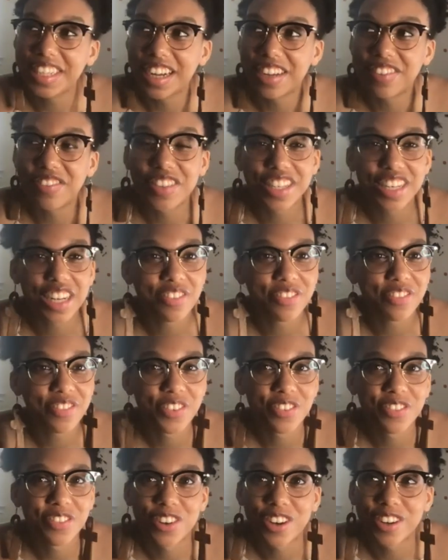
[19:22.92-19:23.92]
I mean, I've
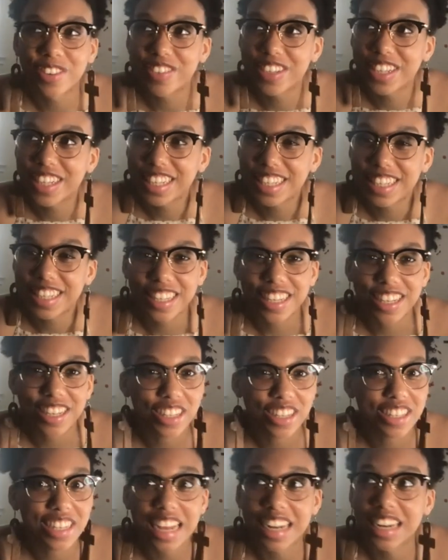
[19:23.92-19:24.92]
performed it
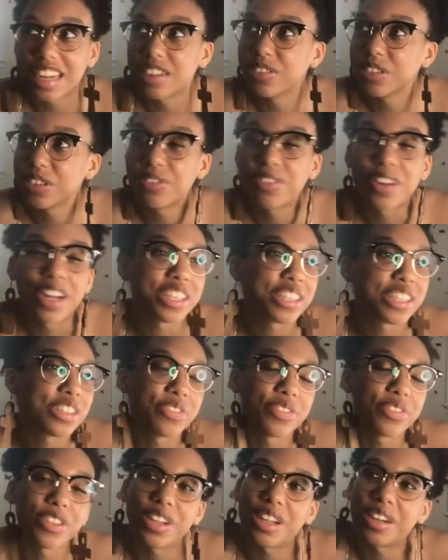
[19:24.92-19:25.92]
at every
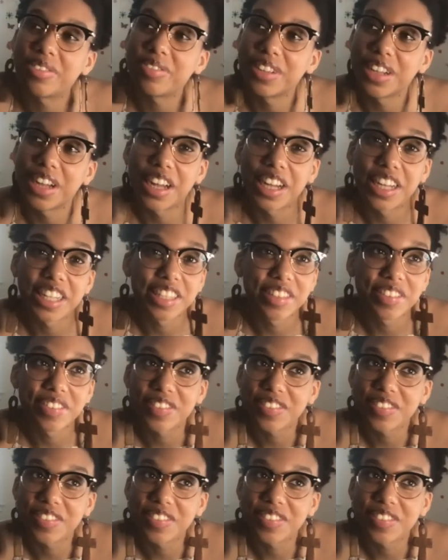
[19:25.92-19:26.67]
festival I've done.